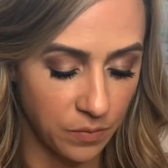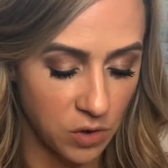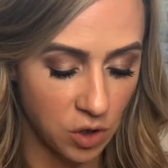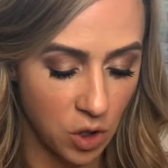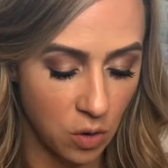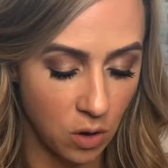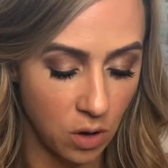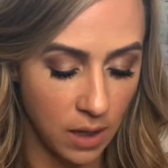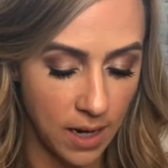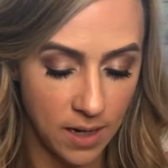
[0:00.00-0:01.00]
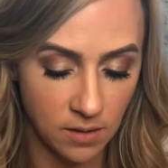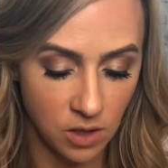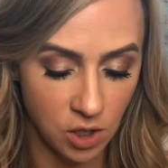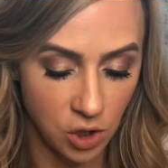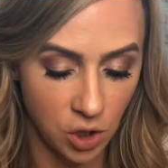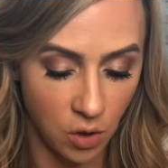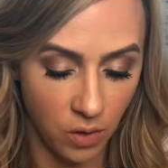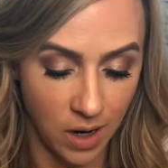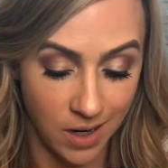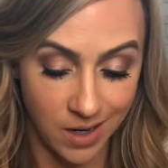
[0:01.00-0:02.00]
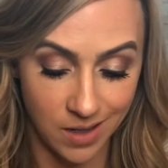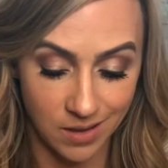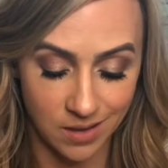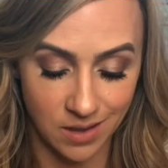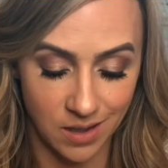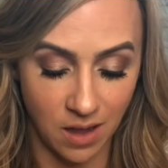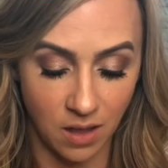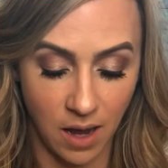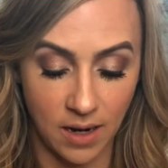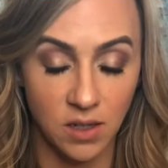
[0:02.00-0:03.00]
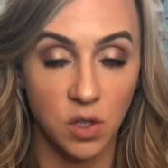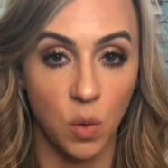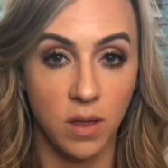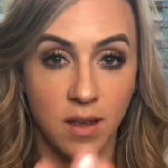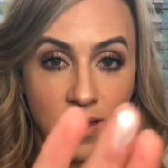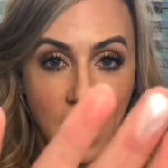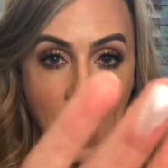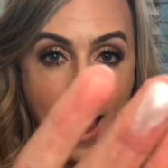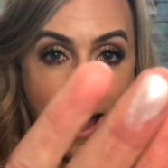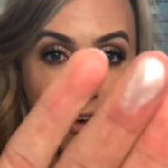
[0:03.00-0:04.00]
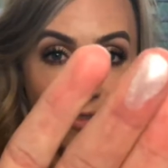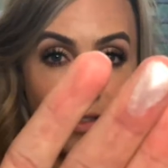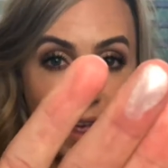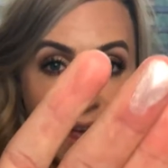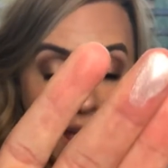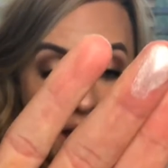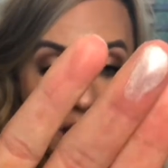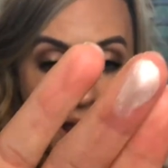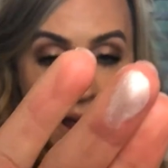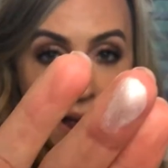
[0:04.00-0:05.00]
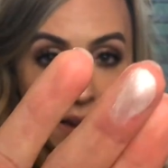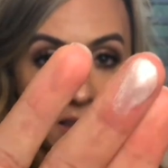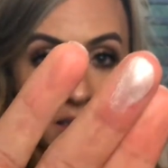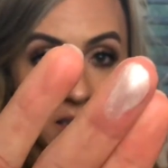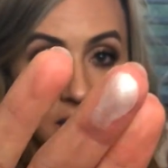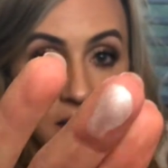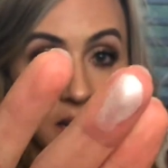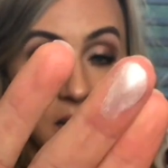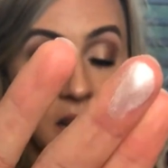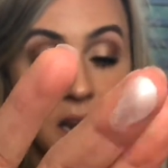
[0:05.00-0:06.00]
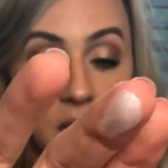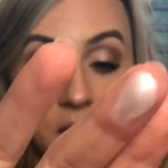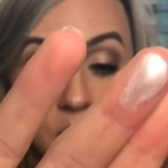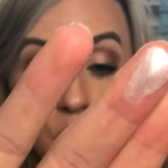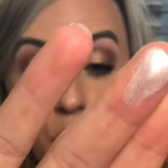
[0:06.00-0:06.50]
So Glazed Donut is the lightest one that they have, and it is